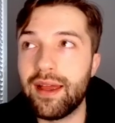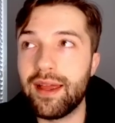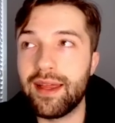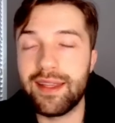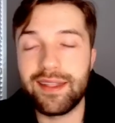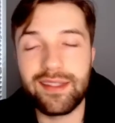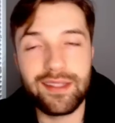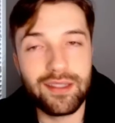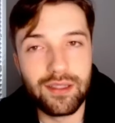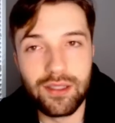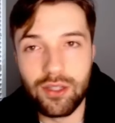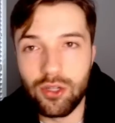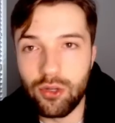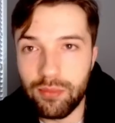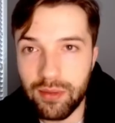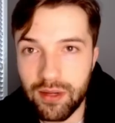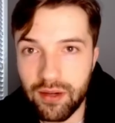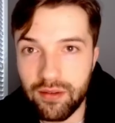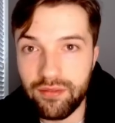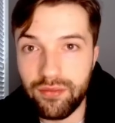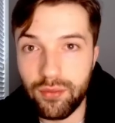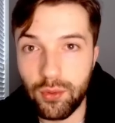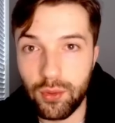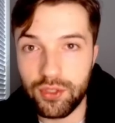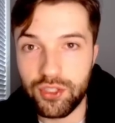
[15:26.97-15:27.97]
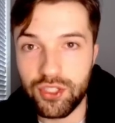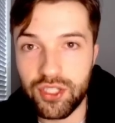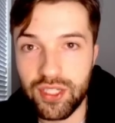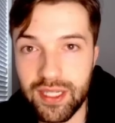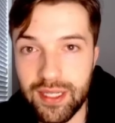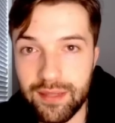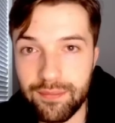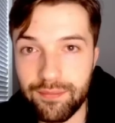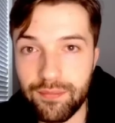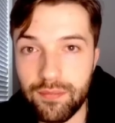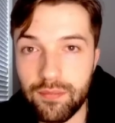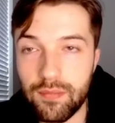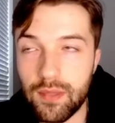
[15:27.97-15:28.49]
It's a little bit
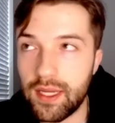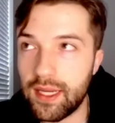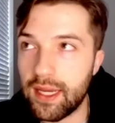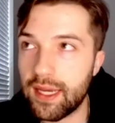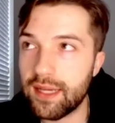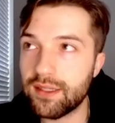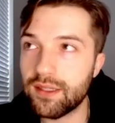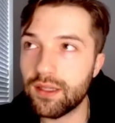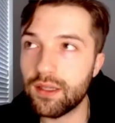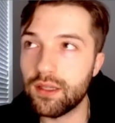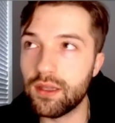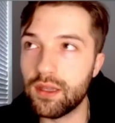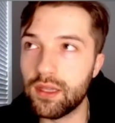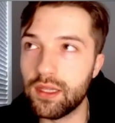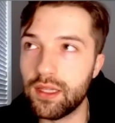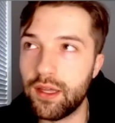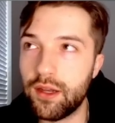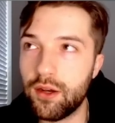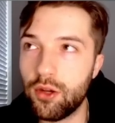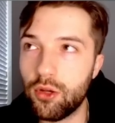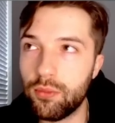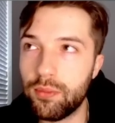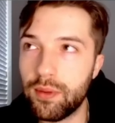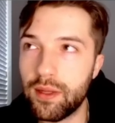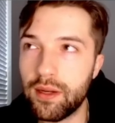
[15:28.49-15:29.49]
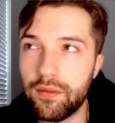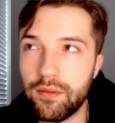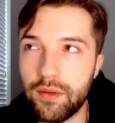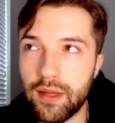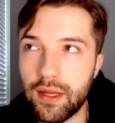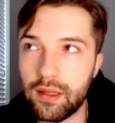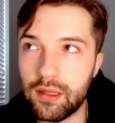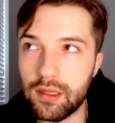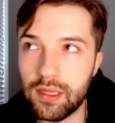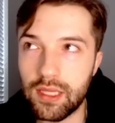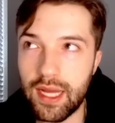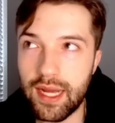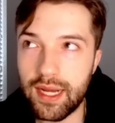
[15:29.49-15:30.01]
unfortunate. He has a little bit of
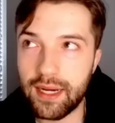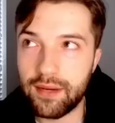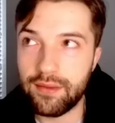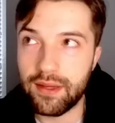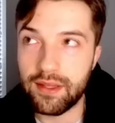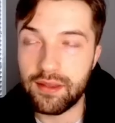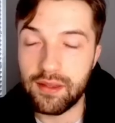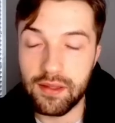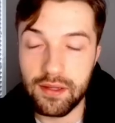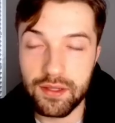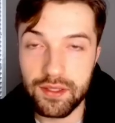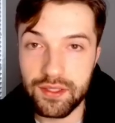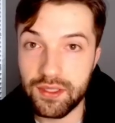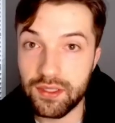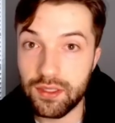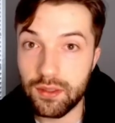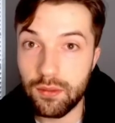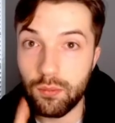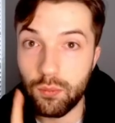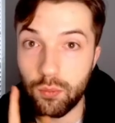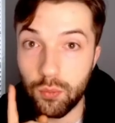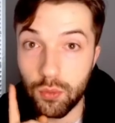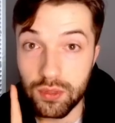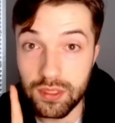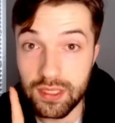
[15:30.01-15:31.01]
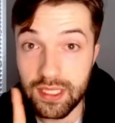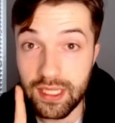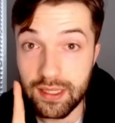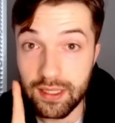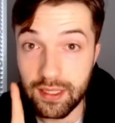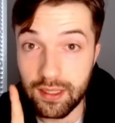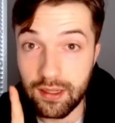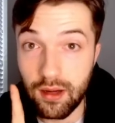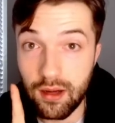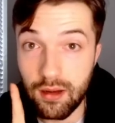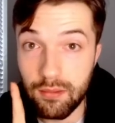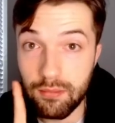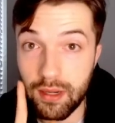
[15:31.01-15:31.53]
a lack of athleticism. We'll see at the
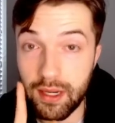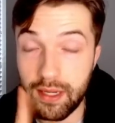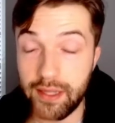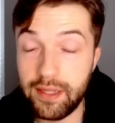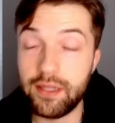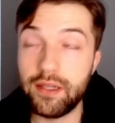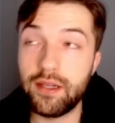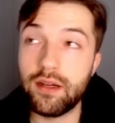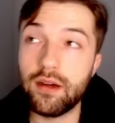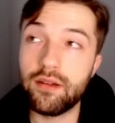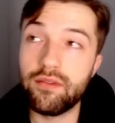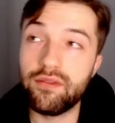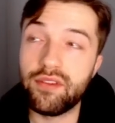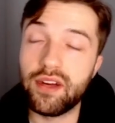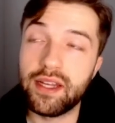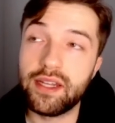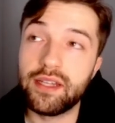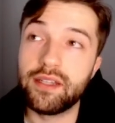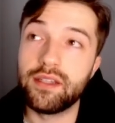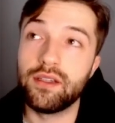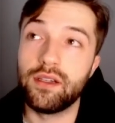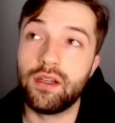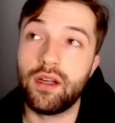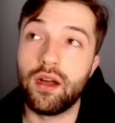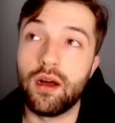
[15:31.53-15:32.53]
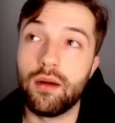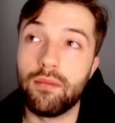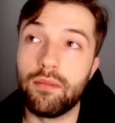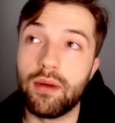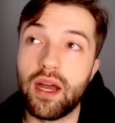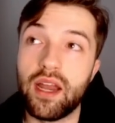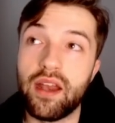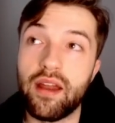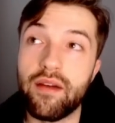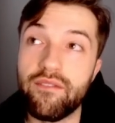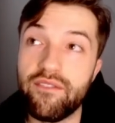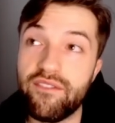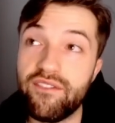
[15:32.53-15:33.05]
combine. He got invited to the
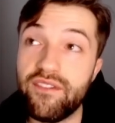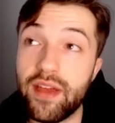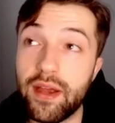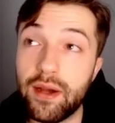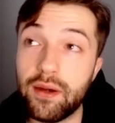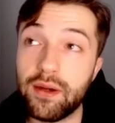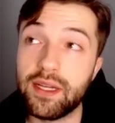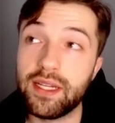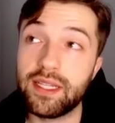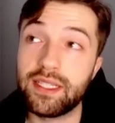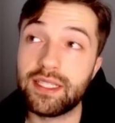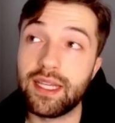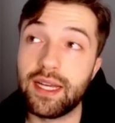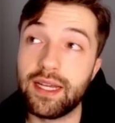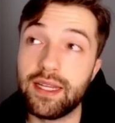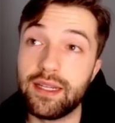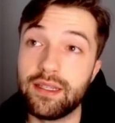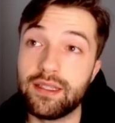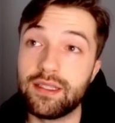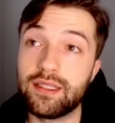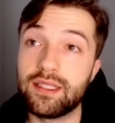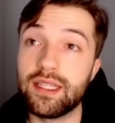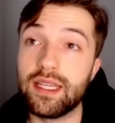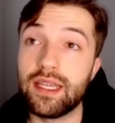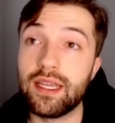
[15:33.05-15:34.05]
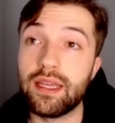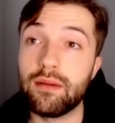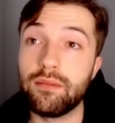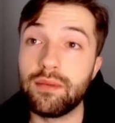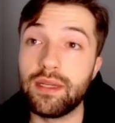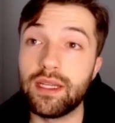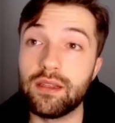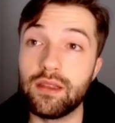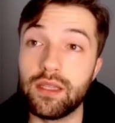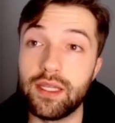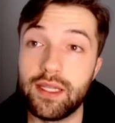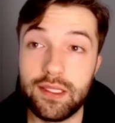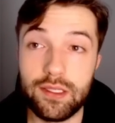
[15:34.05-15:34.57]
combine. I'm very excited to see him
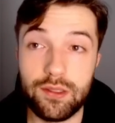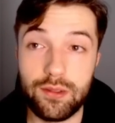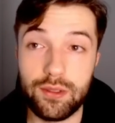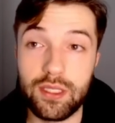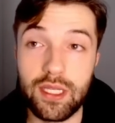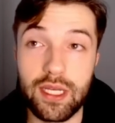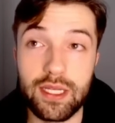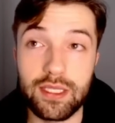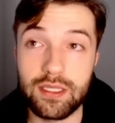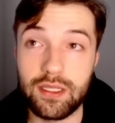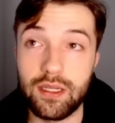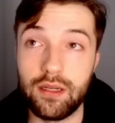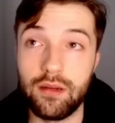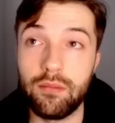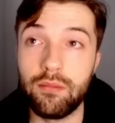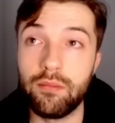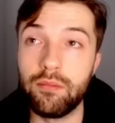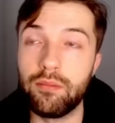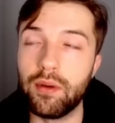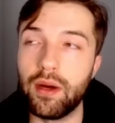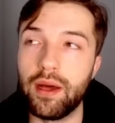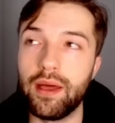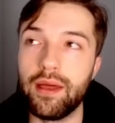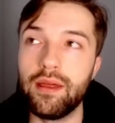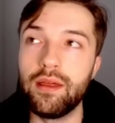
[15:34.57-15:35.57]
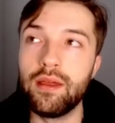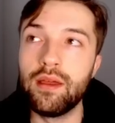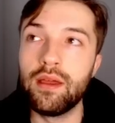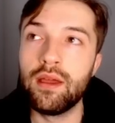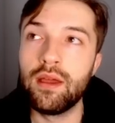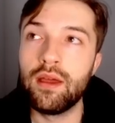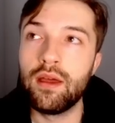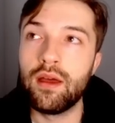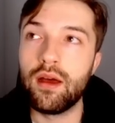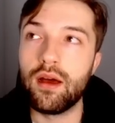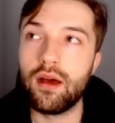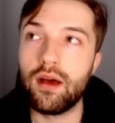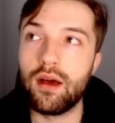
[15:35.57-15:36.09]
get laser tested. But
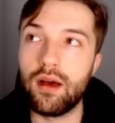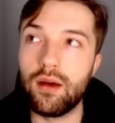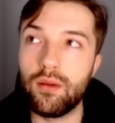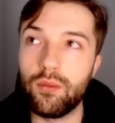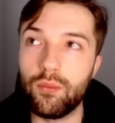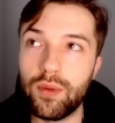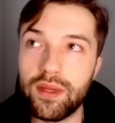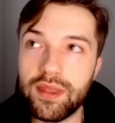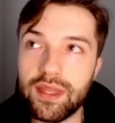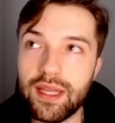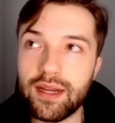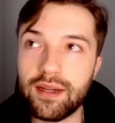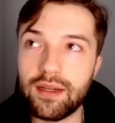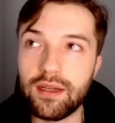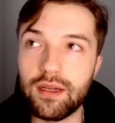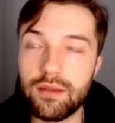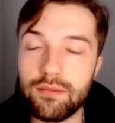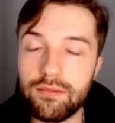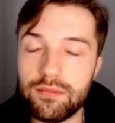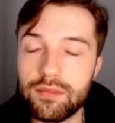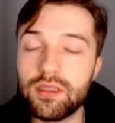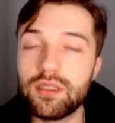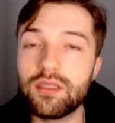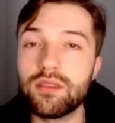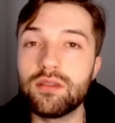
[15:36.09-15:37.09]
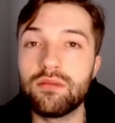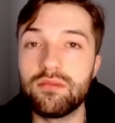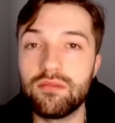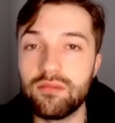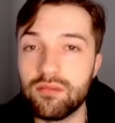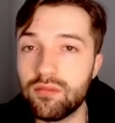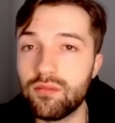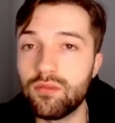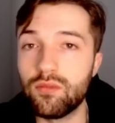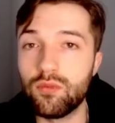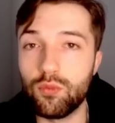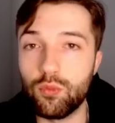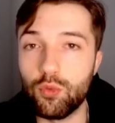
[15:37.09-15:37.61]
when that comes,
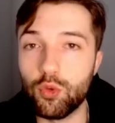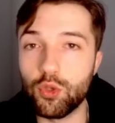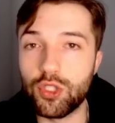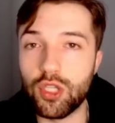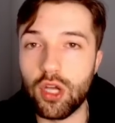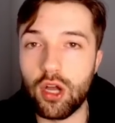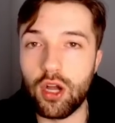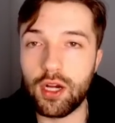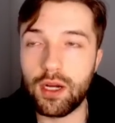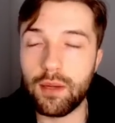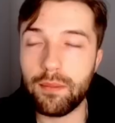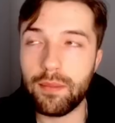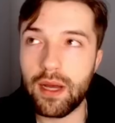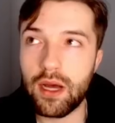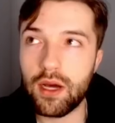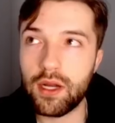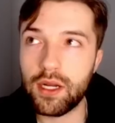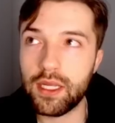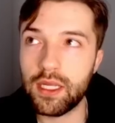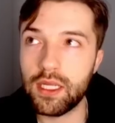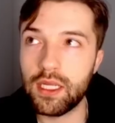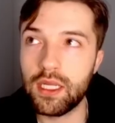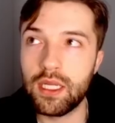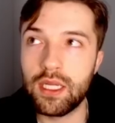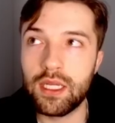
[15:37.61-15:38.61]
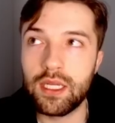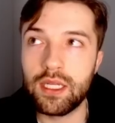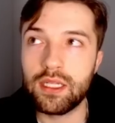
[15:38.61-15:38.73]
we'll talk about it.